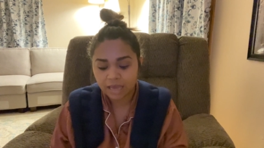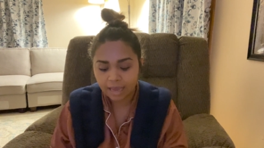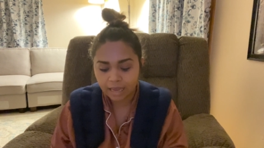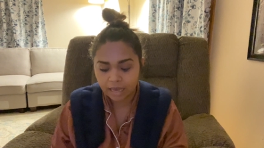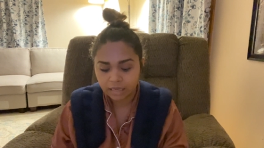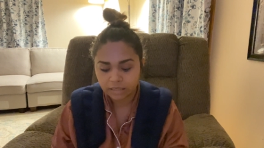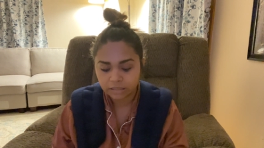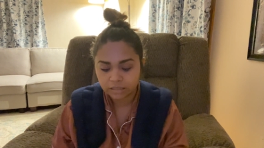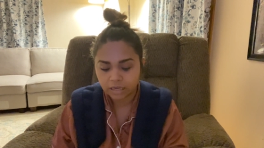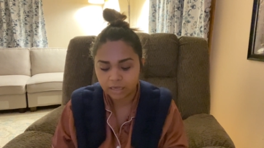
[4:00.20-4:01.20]
and,
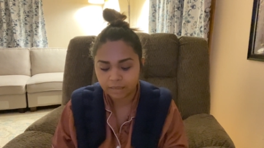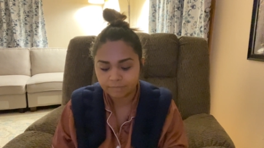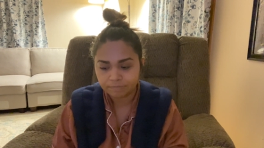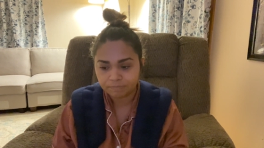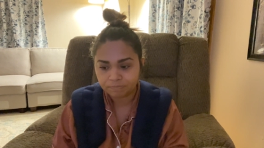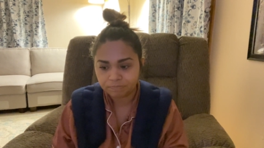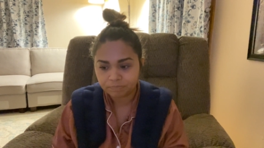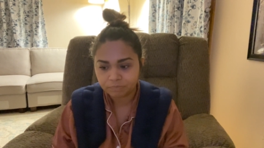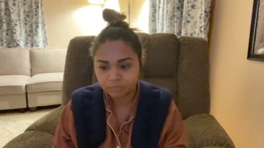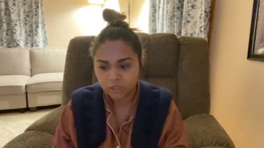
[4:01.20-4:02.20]

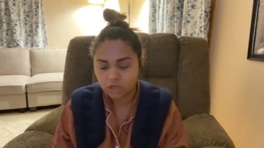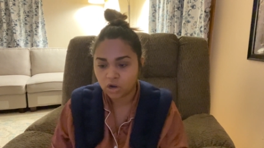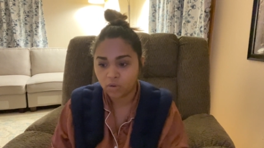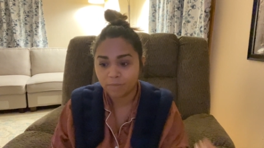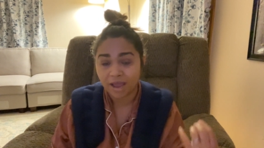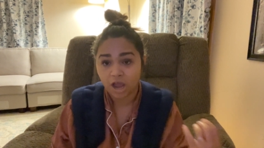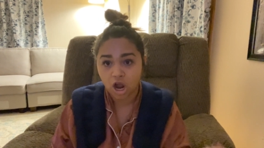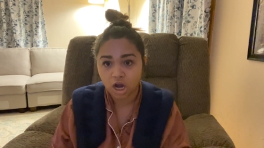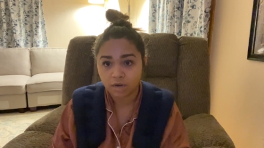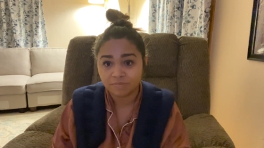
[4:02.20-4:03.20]
you know, in my
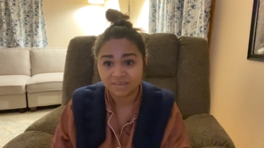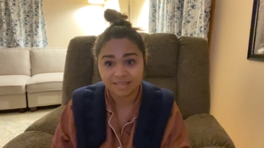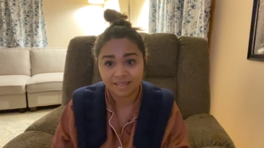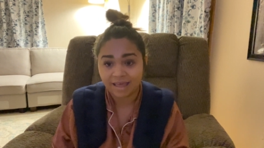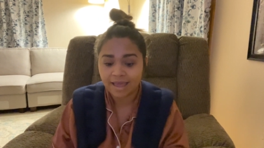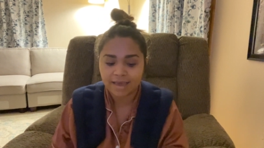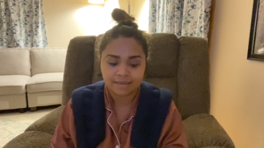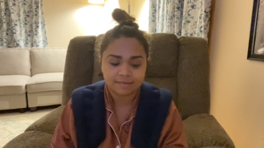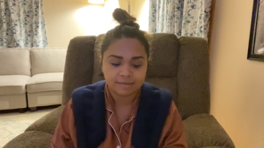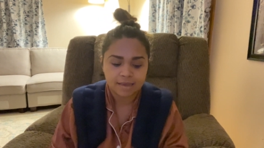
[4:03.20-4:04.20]
arms and
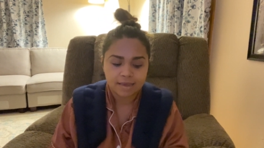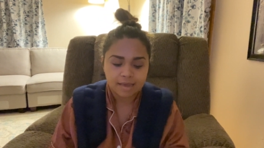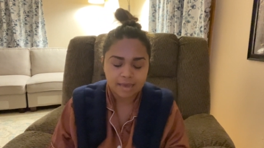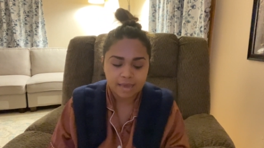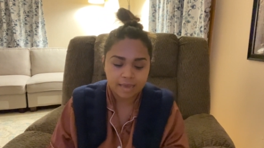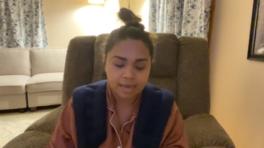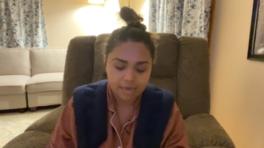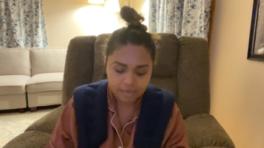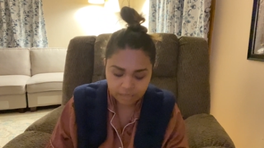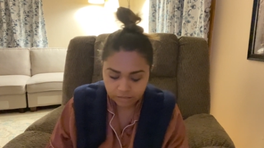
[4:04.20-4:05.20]
legs,
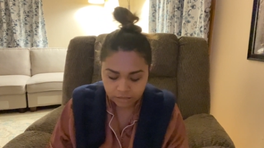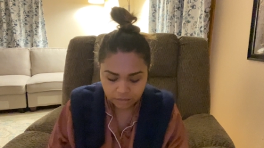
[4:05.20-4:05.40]
and